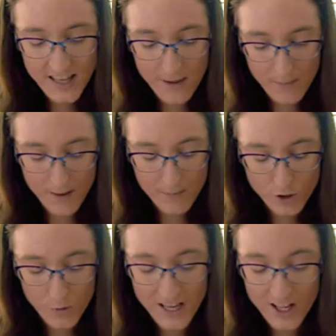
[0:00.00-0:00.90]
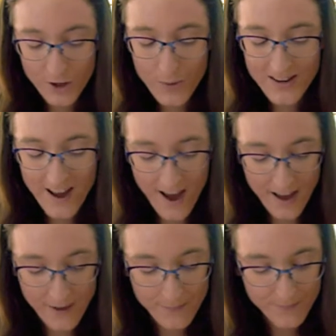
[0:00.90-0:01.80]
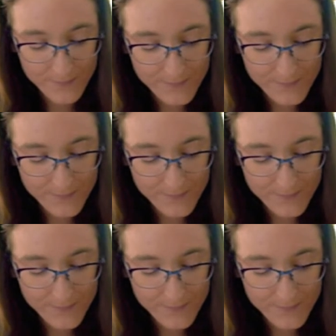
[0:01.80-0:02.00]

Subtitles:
just keep it between you and I.